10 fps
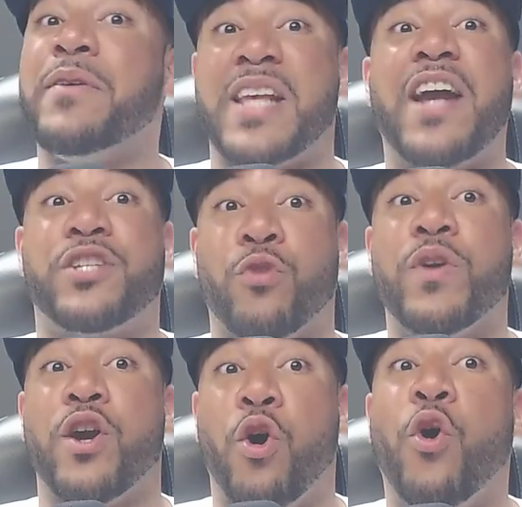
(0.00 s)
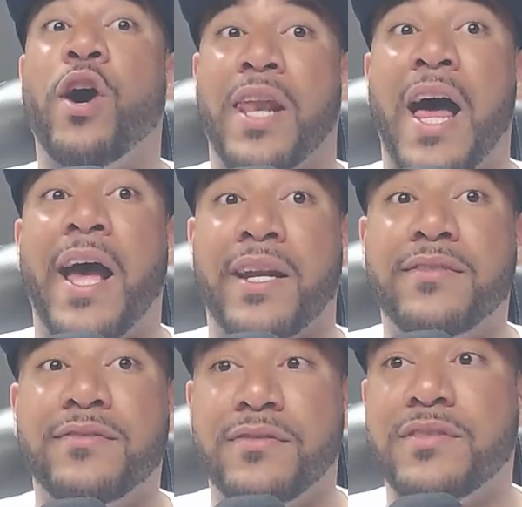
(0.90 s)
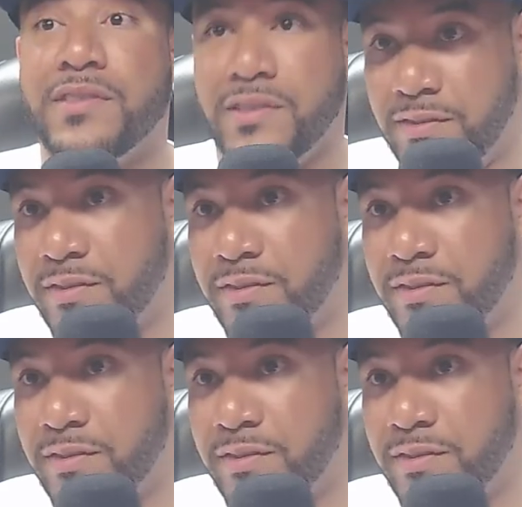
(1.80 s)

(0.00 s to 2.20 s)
actually a Rico Hoy line. Rico Hoy, yeah.